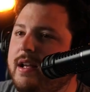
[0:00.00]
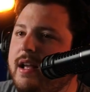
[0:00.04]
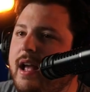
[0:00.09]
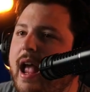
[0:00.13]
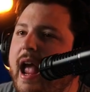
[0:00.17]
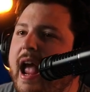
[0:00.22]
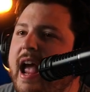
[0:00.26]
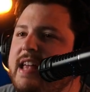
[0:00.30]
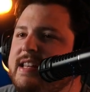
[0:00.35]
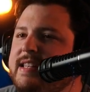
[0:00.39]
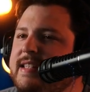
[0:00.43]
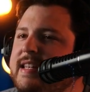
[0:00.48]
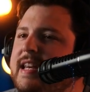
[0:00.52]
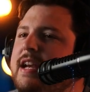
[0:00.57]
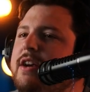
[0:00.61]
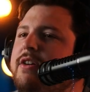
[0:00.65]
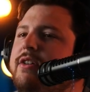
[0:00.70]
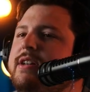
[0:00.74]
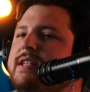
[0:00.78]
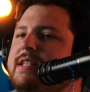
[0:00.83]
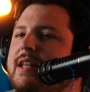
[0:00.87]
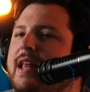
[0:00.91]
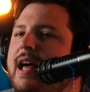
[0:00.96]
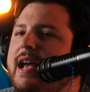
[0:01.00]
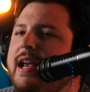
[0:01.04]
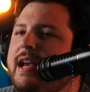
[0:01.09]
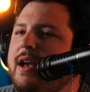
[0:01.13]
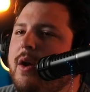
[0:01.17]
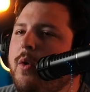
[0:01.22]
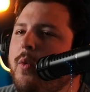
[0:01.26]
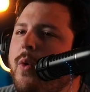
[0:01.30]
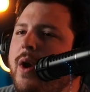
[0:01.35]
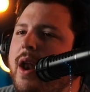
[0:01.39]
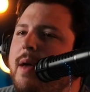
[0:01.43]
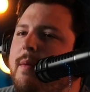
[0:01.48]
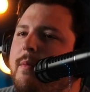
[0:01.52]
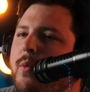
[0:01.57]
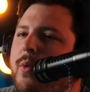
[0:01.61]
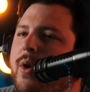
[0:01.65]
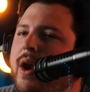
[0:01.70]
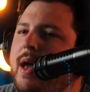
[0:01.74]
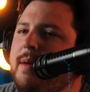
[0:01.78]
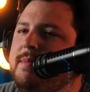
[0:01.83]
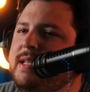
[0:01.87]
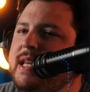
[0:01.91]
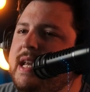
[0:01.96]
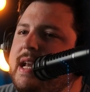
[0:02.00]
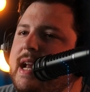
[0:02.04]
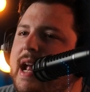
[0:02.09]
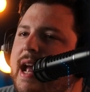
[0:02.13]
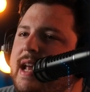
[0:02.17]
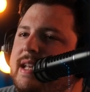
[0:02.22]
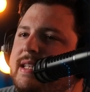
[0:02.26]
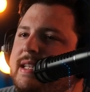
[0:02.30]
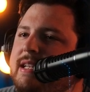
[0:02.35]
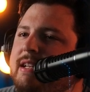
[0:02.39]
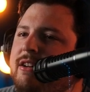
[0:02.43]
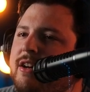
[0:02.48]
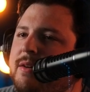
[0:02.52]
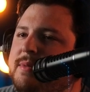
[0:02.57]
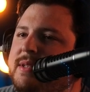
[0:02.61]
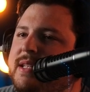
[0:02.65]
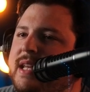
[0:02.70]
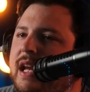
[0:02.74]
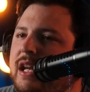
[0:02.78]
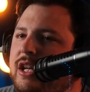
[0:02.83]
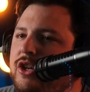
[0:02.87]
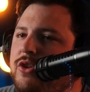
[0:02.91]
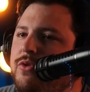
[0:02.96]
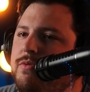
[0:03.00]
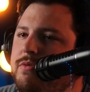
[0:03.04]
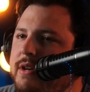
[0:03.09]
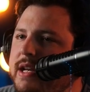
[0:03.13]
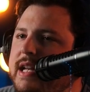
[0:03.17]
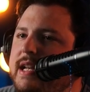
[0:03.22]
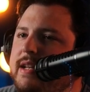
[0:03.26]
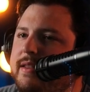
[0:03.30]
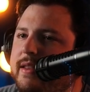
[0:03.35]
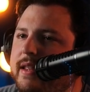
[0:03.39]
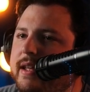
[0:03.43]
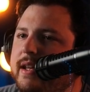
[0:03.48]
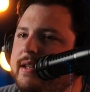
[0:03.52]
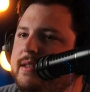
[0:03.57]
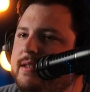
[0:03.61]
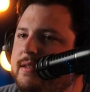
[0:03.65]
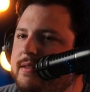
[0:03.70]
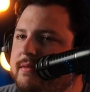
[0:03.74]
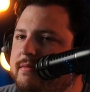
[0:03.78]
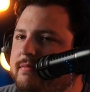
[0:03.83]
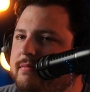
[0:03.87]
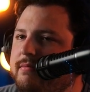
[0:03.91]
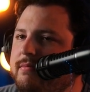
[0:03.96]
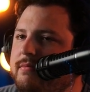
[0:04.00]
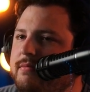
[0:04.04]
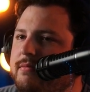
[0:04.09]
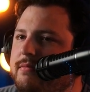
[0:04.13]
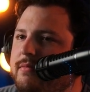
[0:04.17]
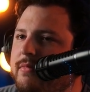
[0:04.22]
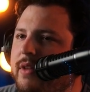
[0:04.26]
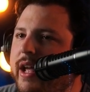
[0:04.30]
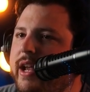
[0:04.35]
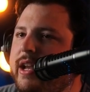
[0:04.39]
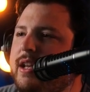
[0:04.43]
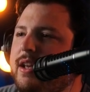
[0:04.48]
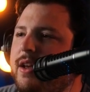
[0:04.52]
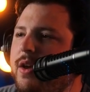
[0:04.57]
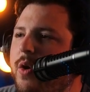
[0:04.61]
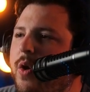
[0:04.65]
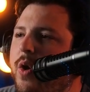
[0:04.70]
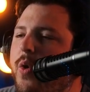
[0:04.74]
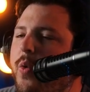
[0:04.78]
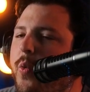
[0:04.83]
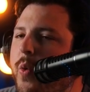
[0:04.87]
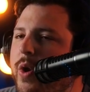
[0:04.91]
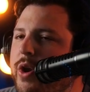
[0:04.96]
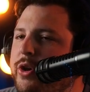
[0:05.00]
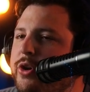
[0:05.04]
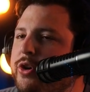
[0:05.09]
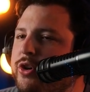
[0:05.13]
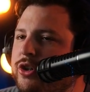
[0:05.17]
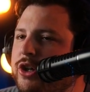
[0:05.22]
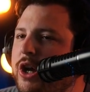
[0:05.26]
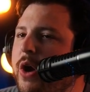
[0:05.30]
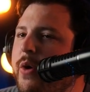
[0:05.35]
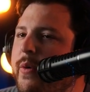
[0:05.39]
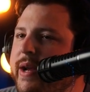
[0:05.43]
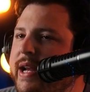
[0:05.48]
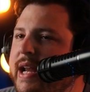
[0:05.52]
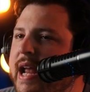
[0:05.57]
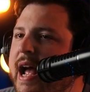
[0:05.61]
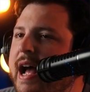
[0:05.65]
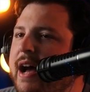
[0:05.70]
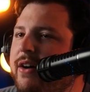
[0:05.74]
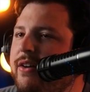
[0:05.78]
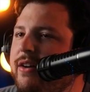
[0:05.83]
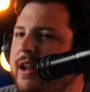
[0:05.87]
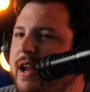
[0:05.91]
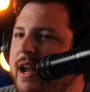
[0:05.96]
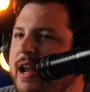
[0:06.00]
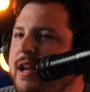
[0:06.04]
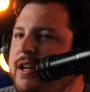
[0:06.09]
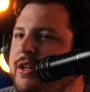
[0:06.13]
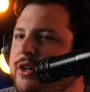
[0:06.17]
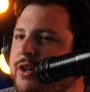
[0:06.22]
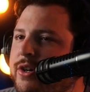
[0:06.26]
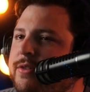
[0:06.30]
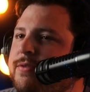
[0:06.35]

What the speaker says: S tier is like when I'm saying S tier, I'm saying you need this. Like when you're going out in your